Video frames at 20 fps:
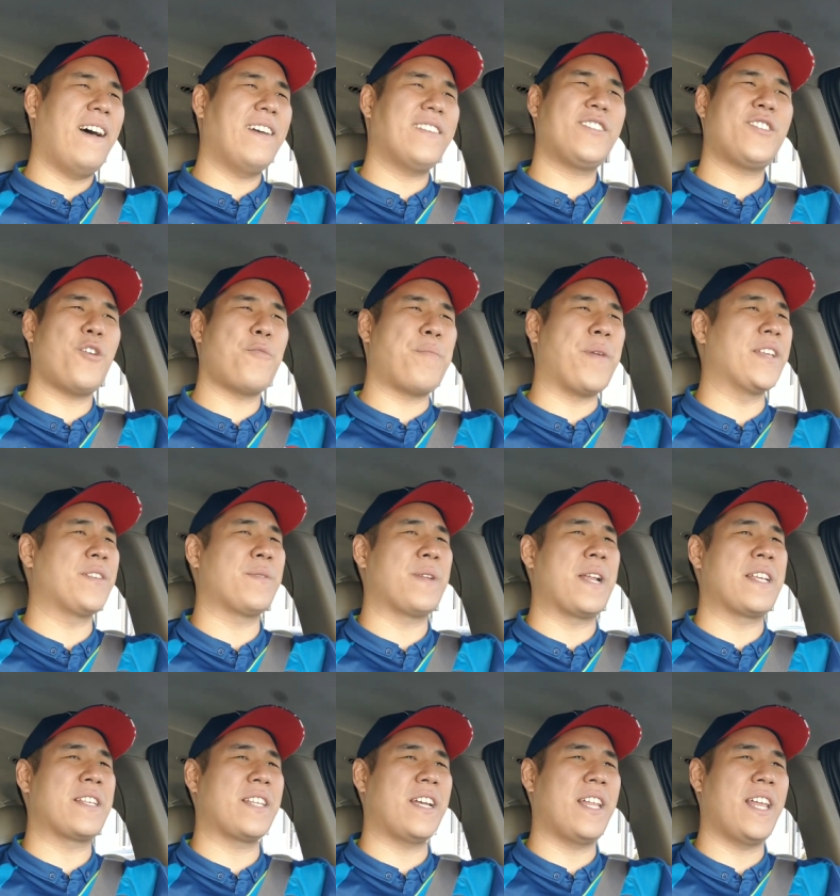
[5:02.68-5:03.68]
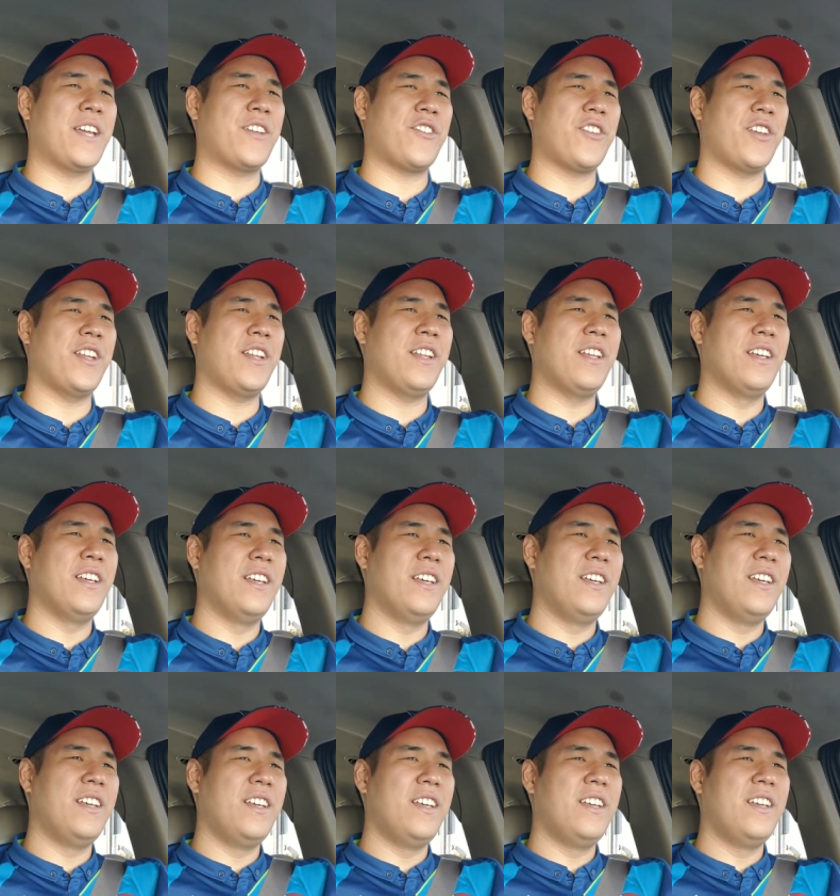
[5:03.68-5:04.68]
I was so pissed when I saw that shit.
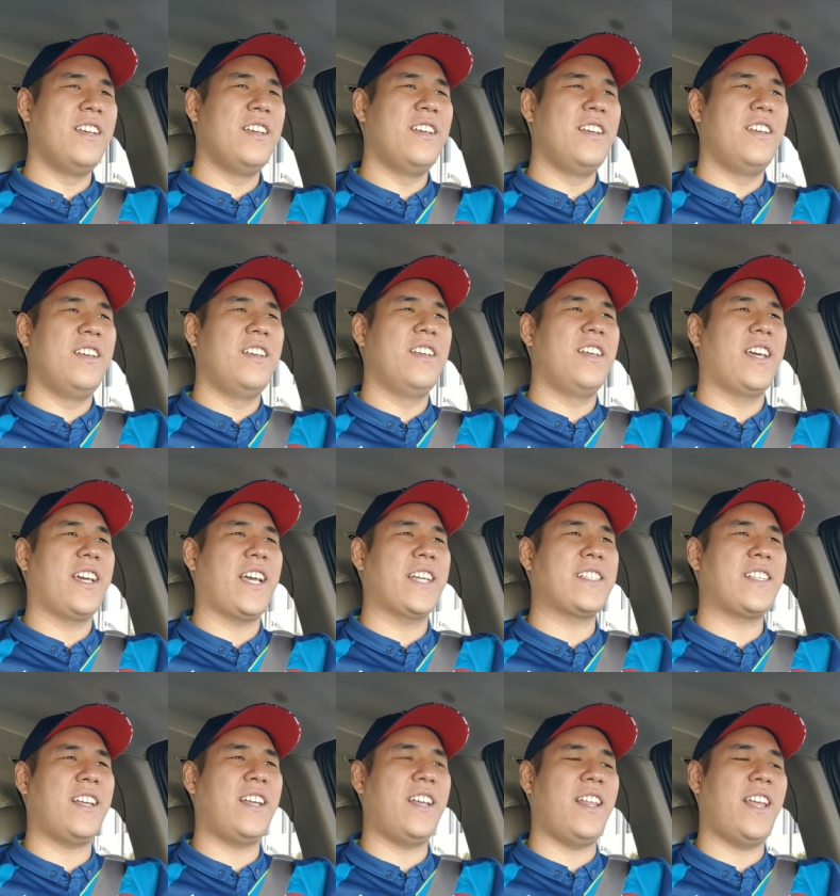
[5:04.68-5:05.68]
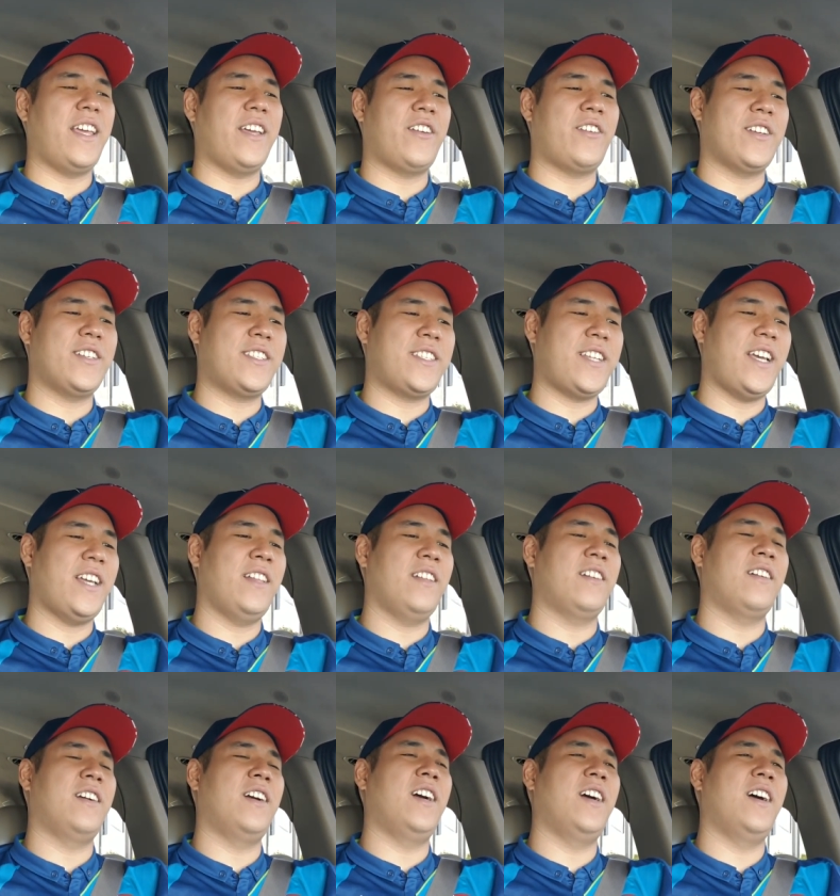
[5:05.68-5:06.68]
Like, I saw, like, Chris
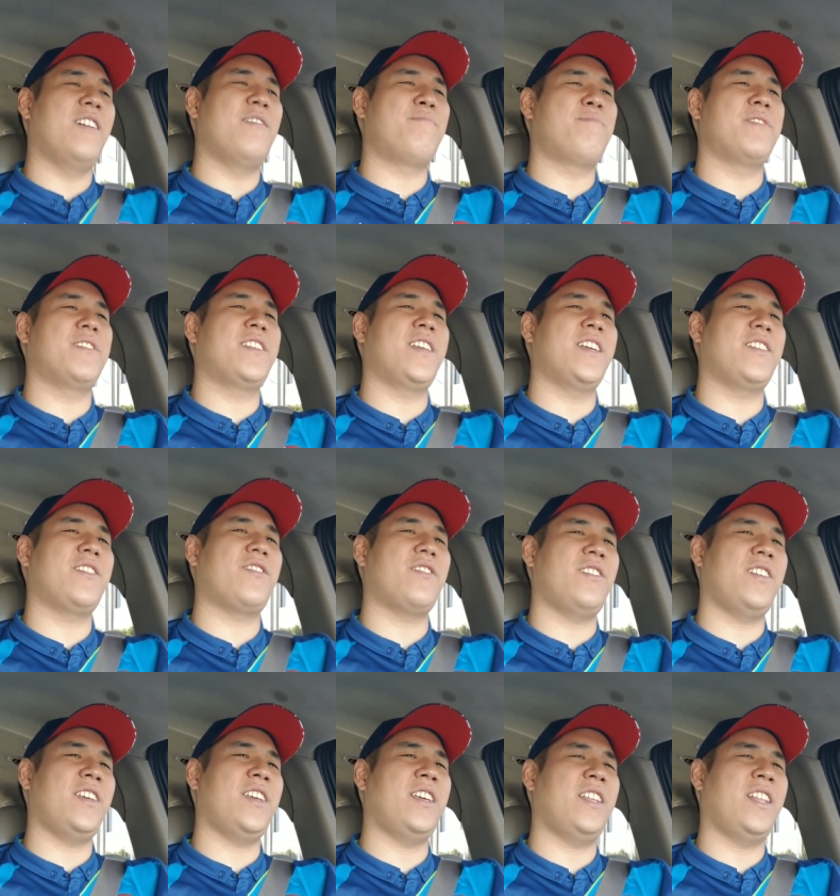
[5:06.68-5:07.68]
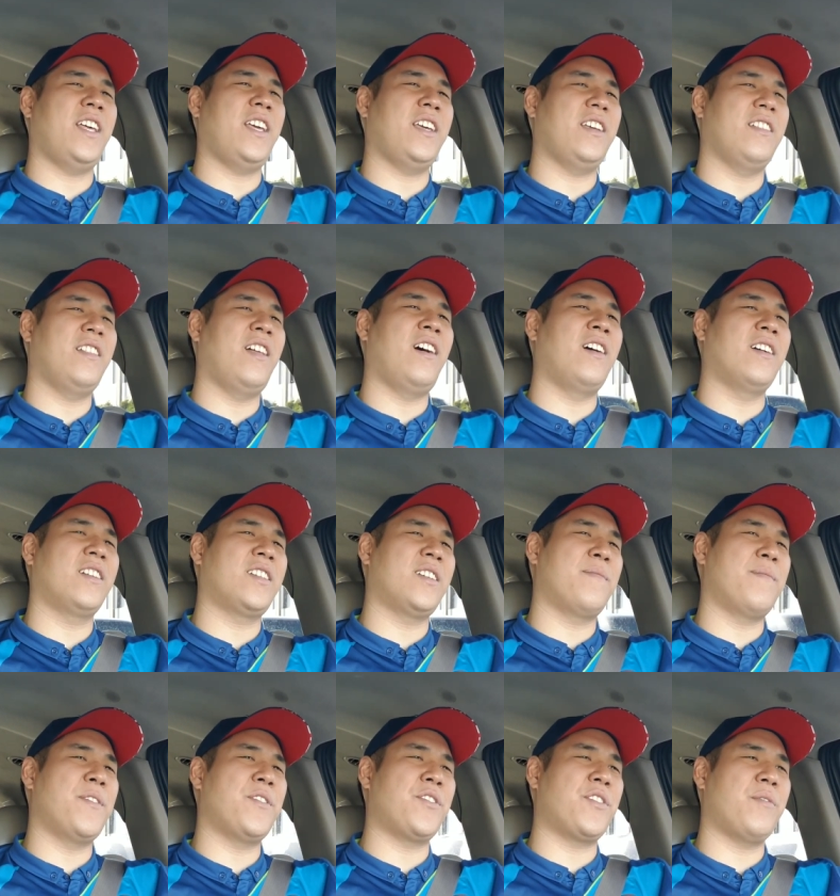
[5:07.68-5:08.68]
Taylor, potentially, like,
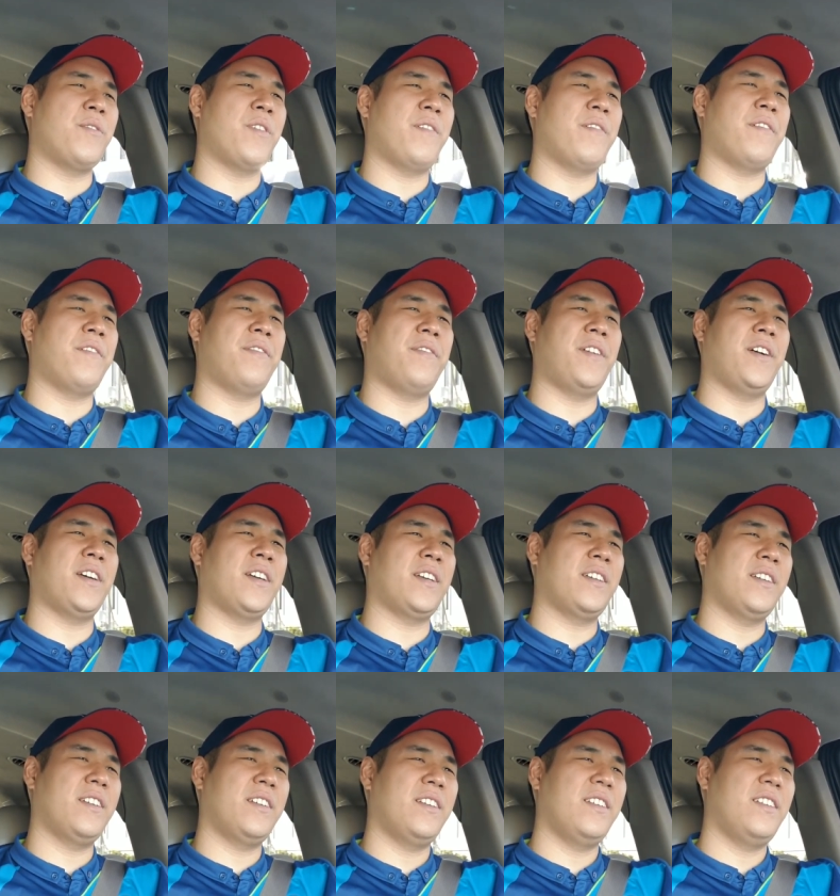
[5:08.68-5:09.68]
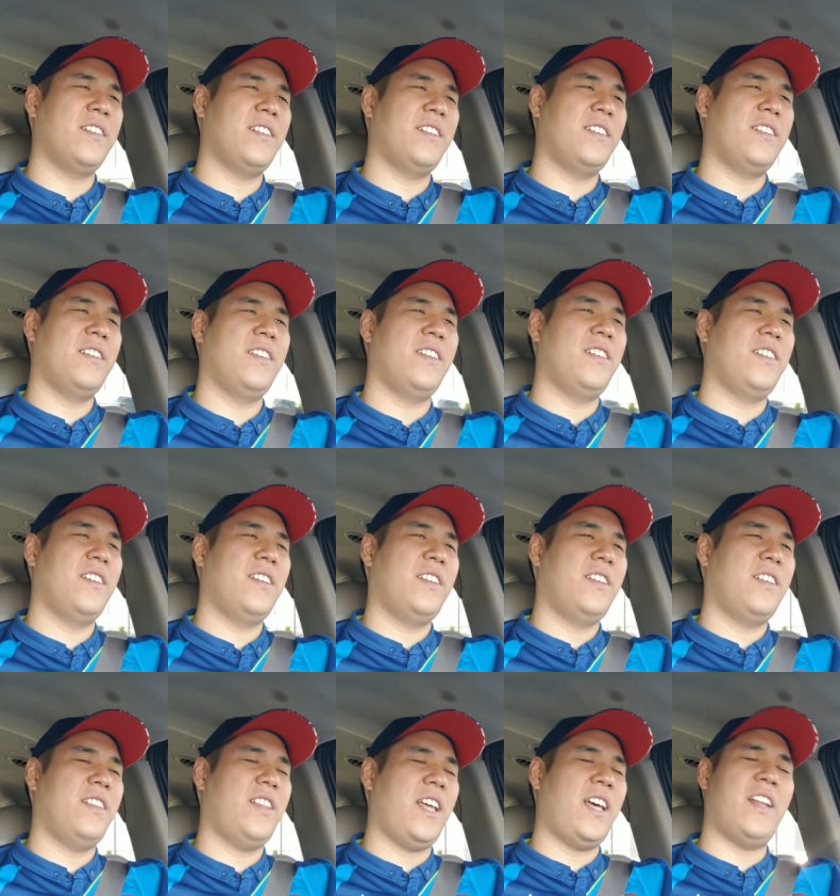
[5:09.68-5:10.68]
long-term injury, whatever the fuck.
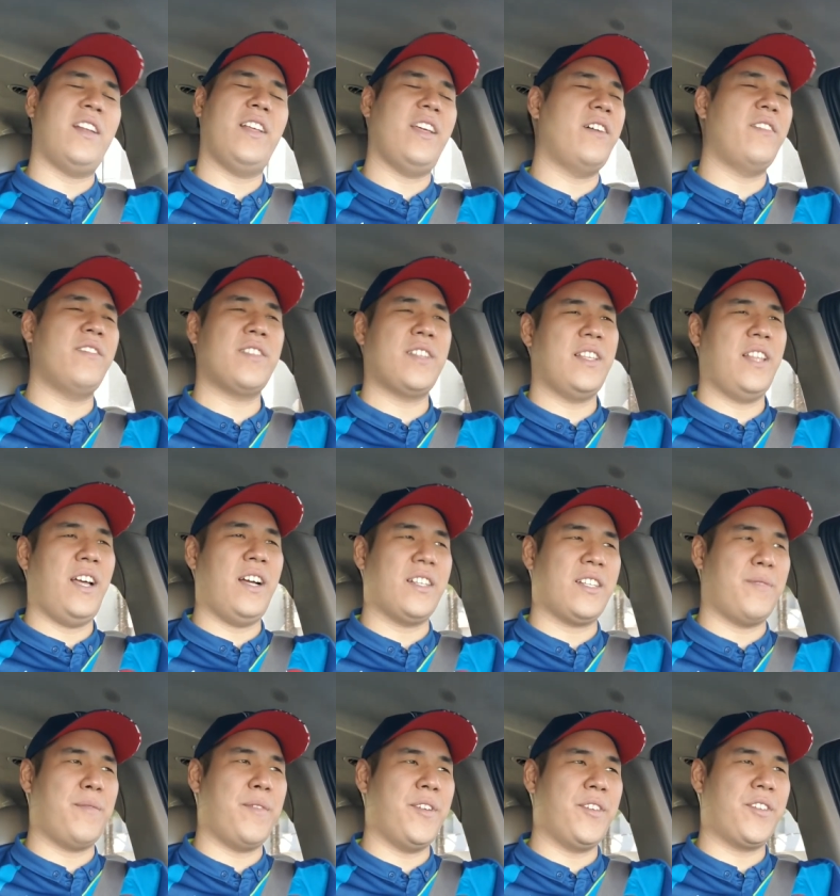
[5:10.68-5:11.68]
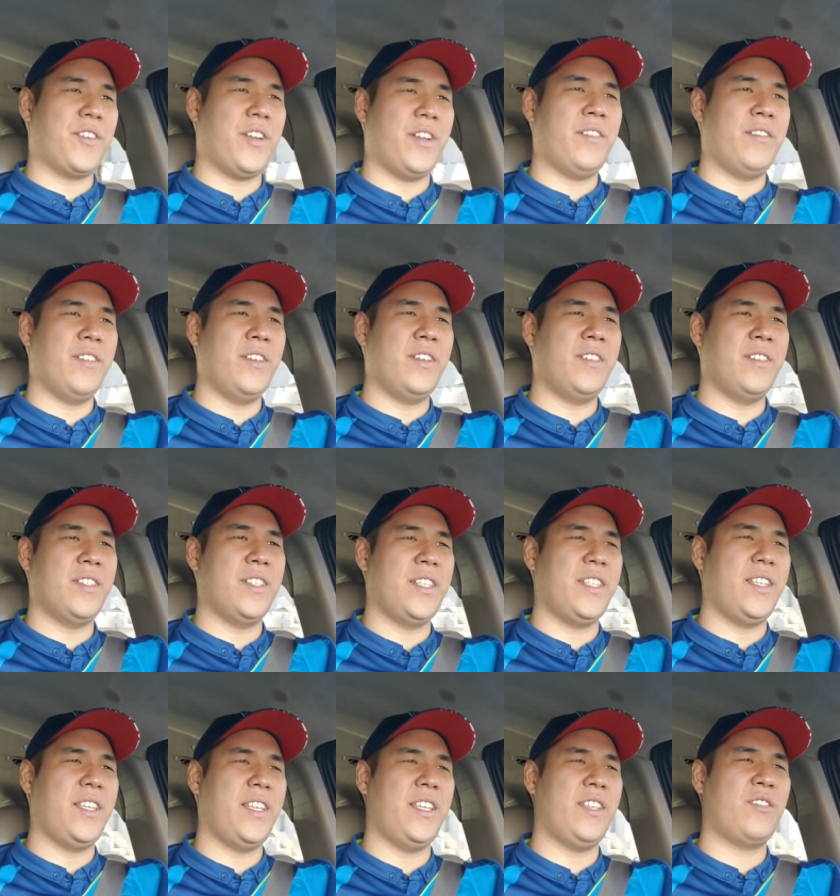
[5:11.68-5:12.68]
It wasn't long-term injury.
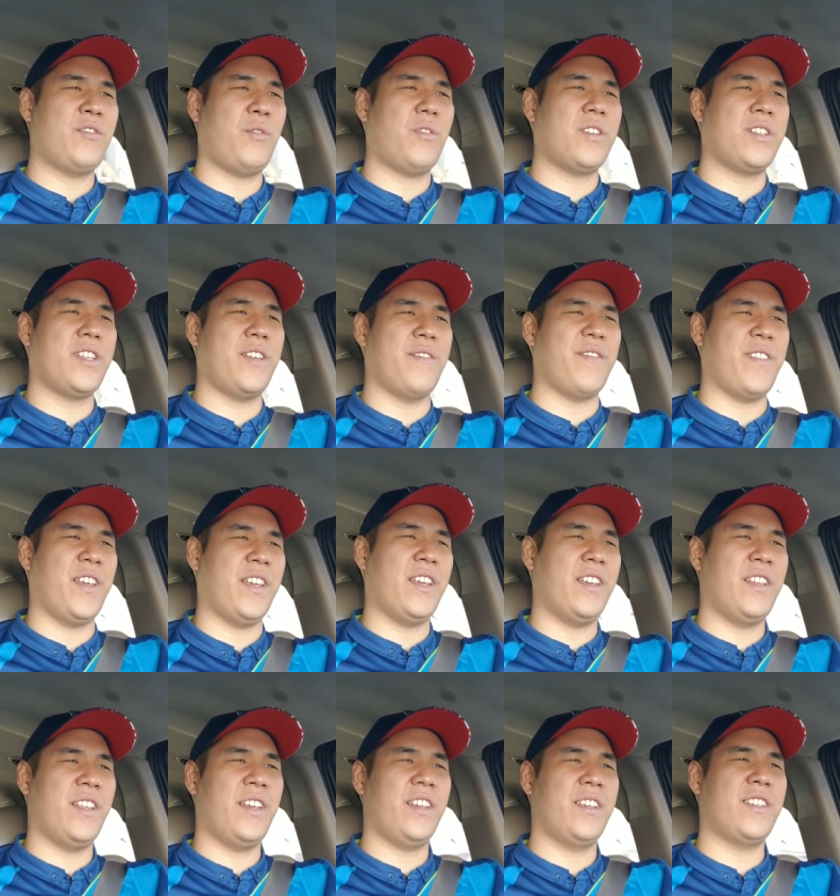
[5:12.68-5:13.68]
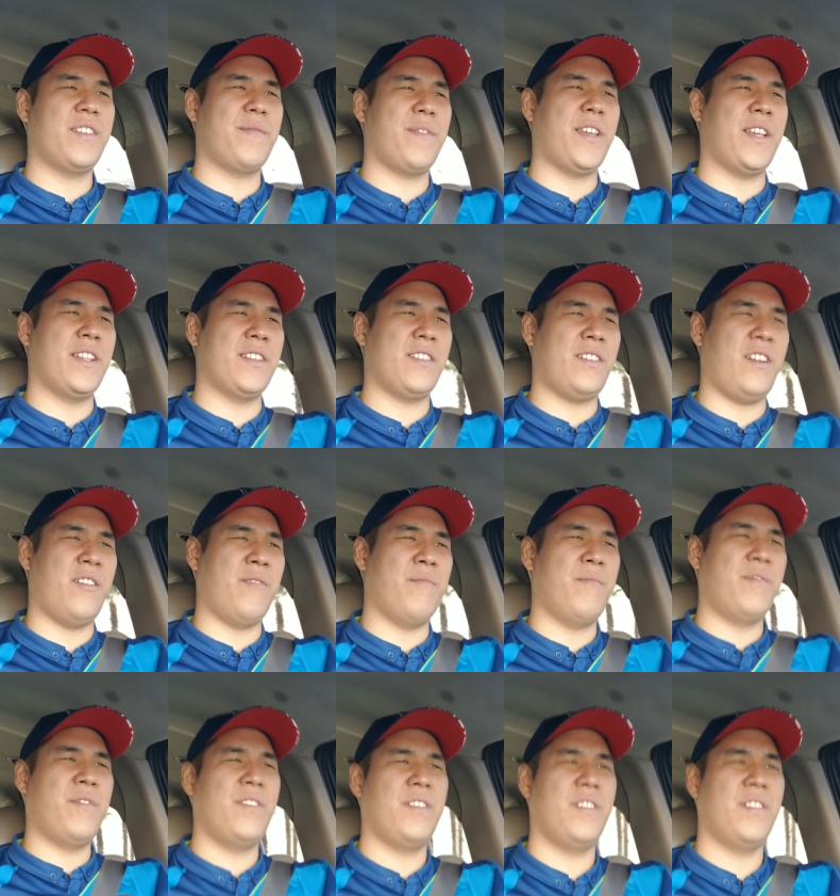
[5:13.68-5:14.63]
He tore something, like, something in his arm.